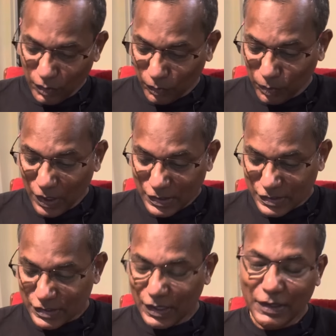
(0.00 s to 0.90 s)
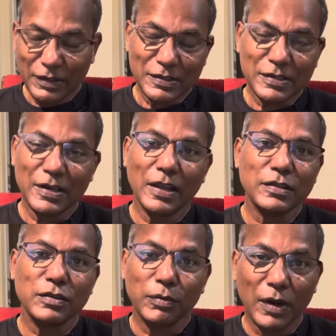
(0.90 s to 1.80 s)
verse in this
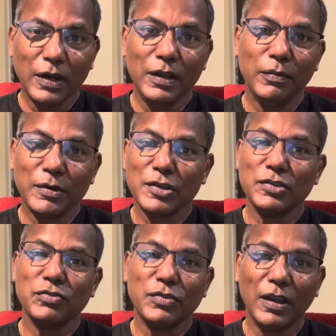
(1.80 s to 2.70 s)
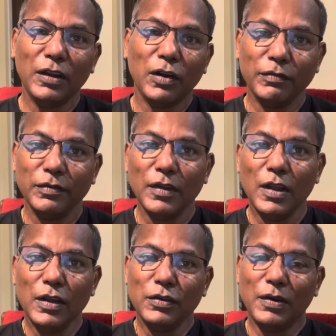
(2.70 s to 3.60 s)
text really which has triggered off
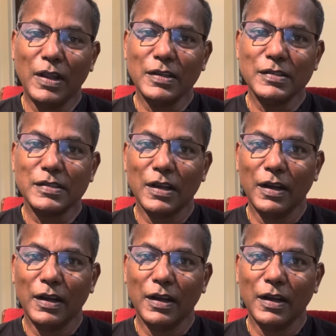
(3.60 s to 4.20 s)
today's